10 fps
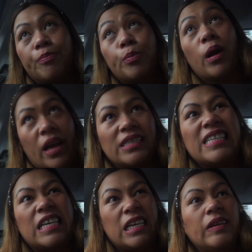
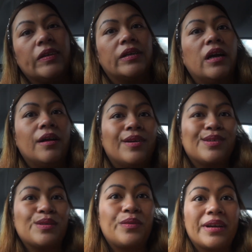price here,
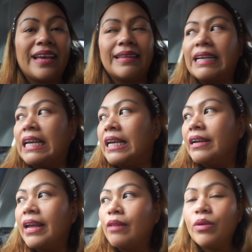so we're getting it
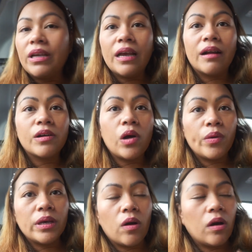here, and we are
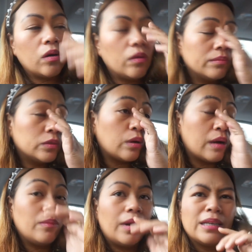going home to
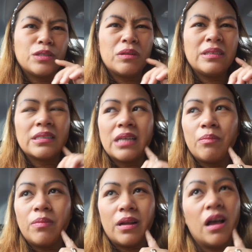have lunch. We'll just
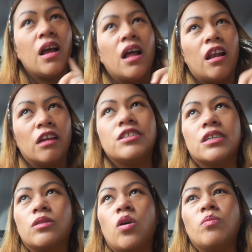have lunch
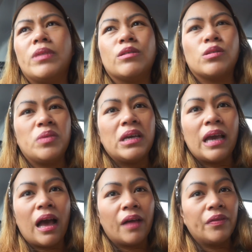at home because
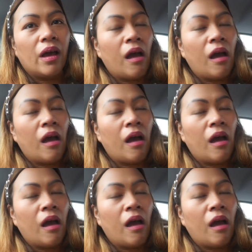over